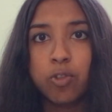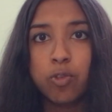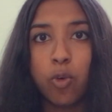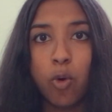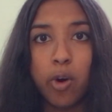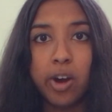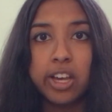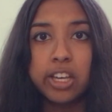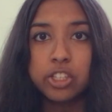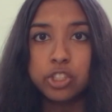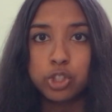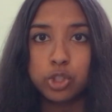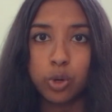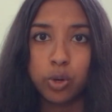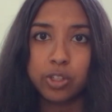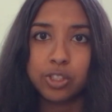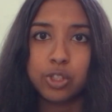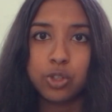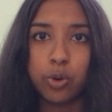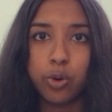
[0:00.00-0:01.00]
For his
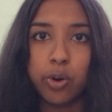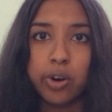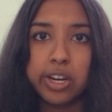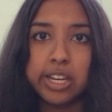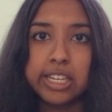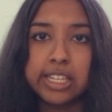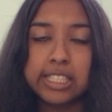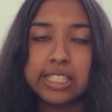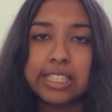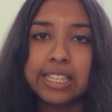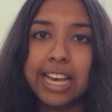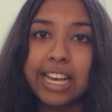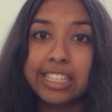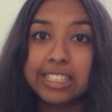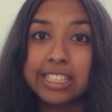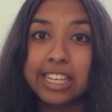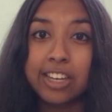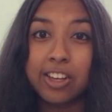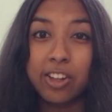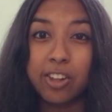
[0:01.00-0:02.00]
short stories,
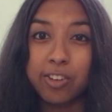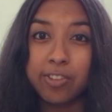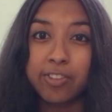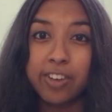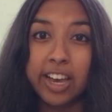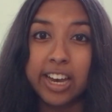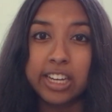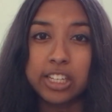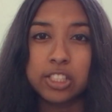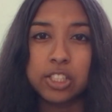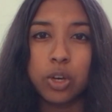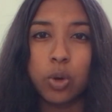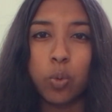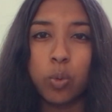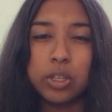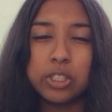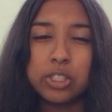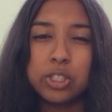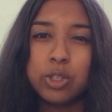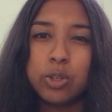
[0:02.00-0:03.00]
that single effect
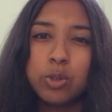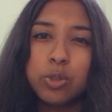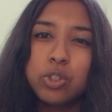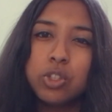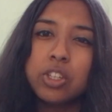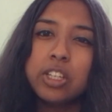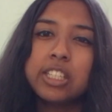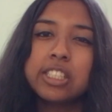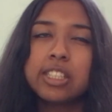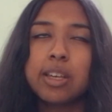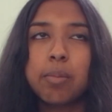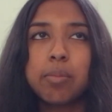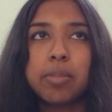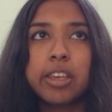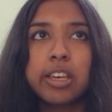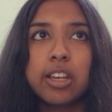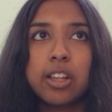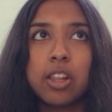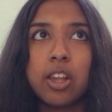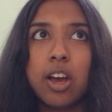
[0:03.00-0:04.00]
was usually
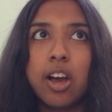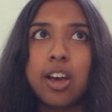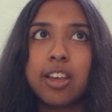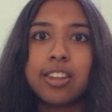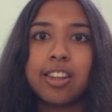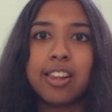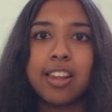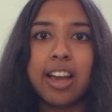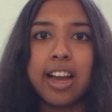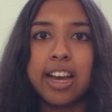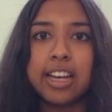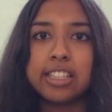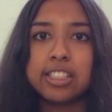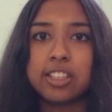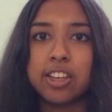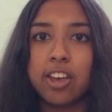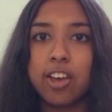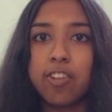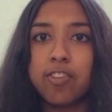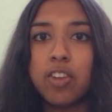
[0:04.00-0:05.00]
something along the lines
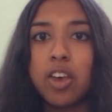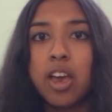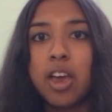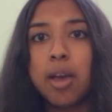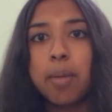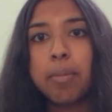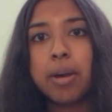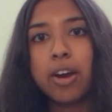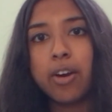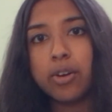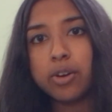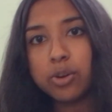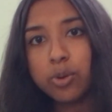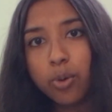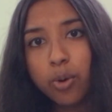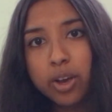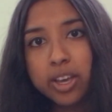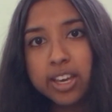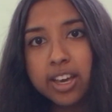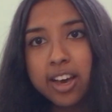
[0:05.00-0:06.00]
of
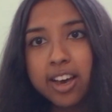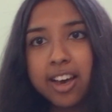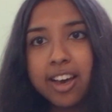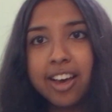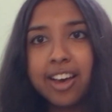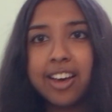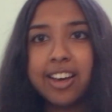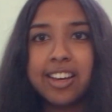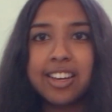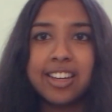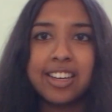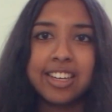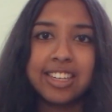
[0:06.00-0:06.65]
paranoia,